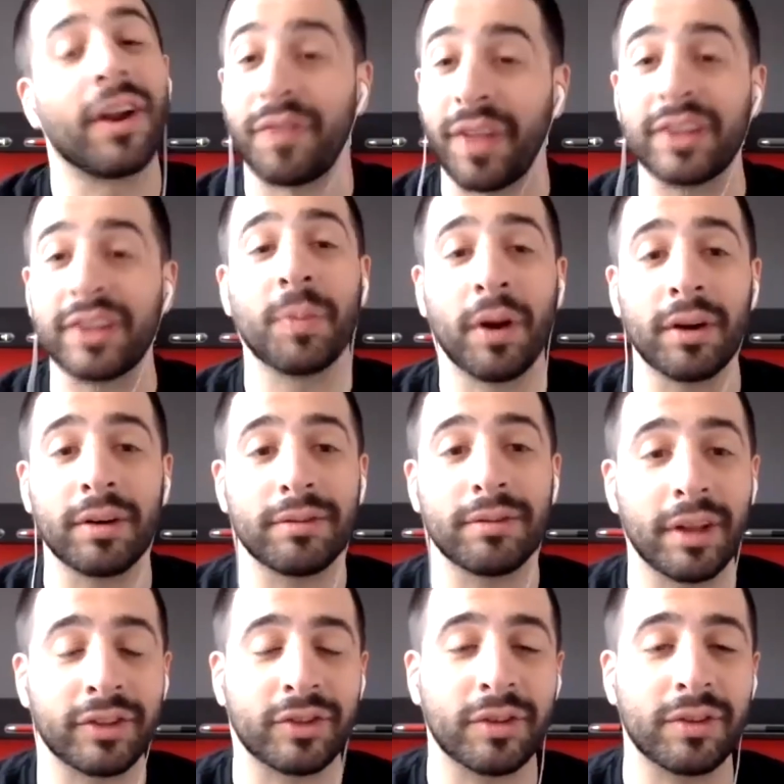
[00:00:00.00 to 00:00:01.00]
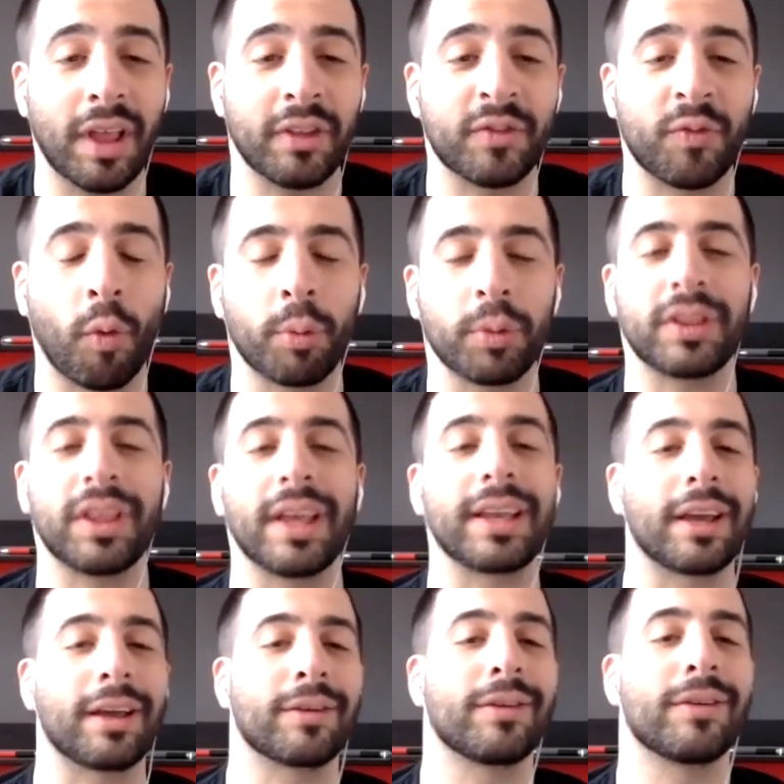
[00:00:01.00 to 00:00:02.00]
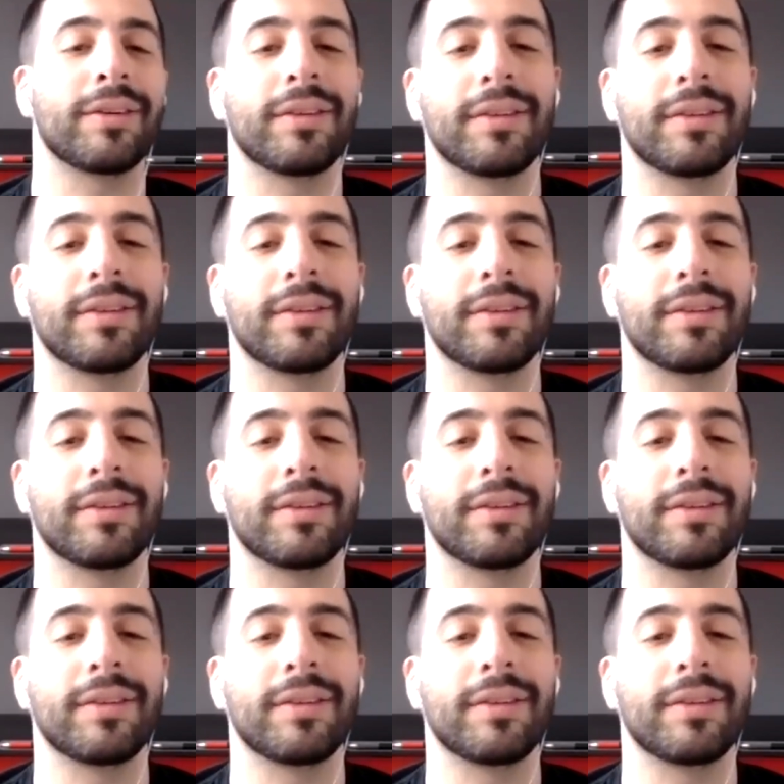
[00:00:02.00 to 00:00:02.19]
enough. That's smart. That's good. That's forward thinking.